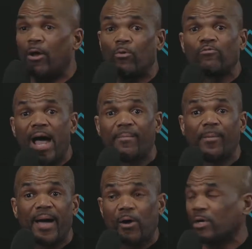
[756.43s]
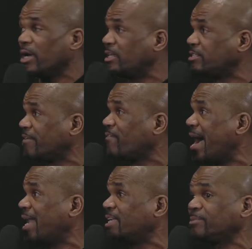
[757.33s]
don't rhyme about guns and
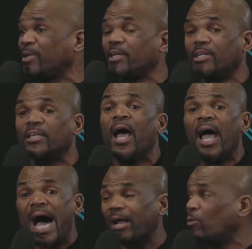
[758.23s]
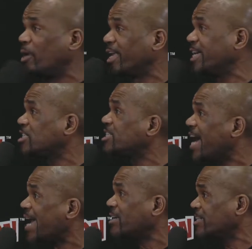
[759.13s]
violence because I don't want to get
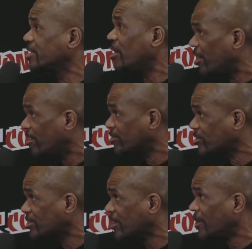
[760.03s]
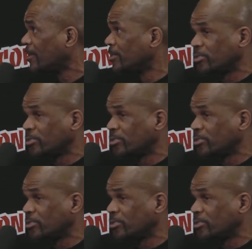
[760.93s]
shot because it hurts. Right.